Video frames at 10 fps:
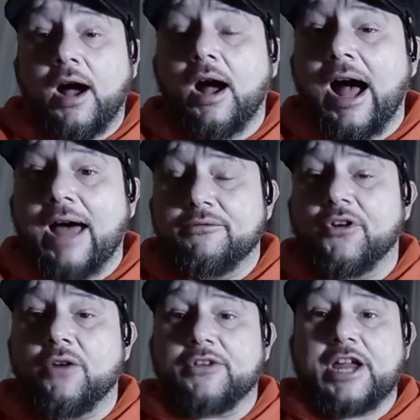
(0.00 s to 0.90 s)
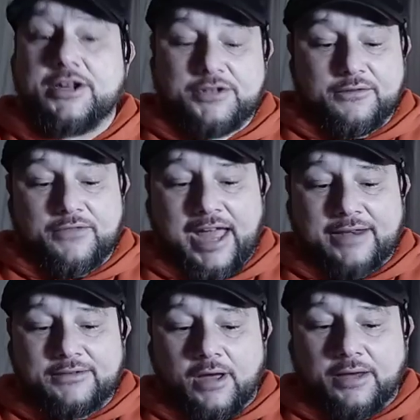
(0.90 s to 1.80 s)
on verification of
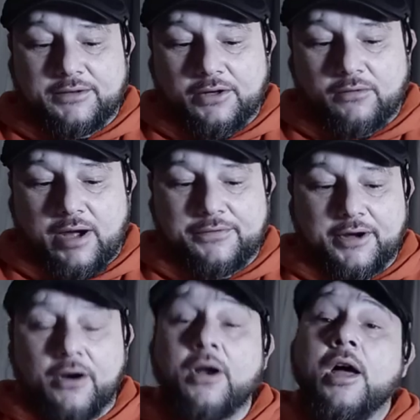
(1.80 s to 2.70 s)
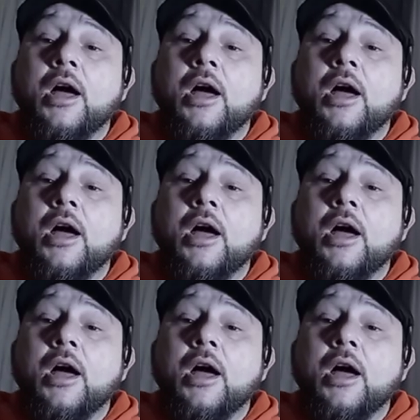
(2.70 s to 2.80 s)
that deal right there.